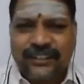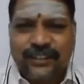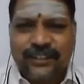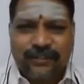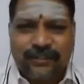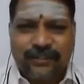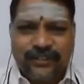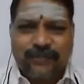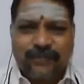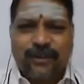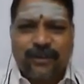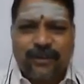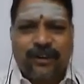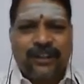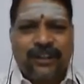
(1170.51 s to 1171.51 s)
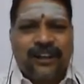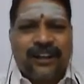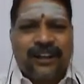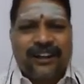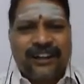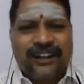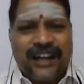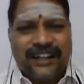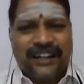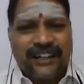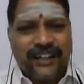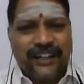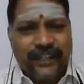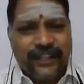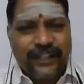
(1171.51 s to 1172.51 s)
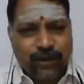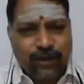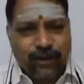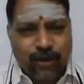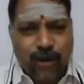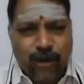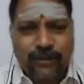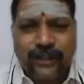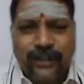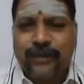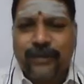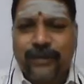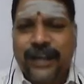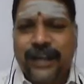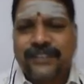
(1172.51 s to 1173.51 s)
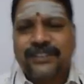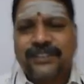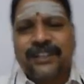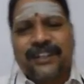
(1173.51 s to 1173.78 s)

Some of them are direct lending to the cooperative banks,